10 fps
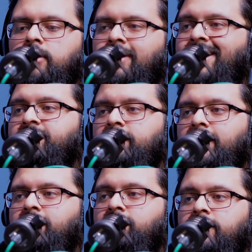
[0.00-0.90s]

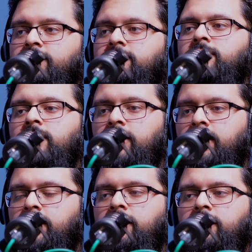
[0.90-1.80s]
national interests
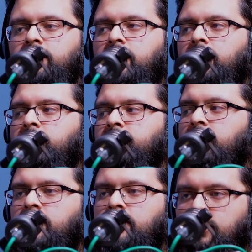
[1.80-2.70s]
than kind
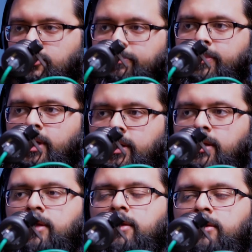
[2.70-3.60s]
of the Ummah.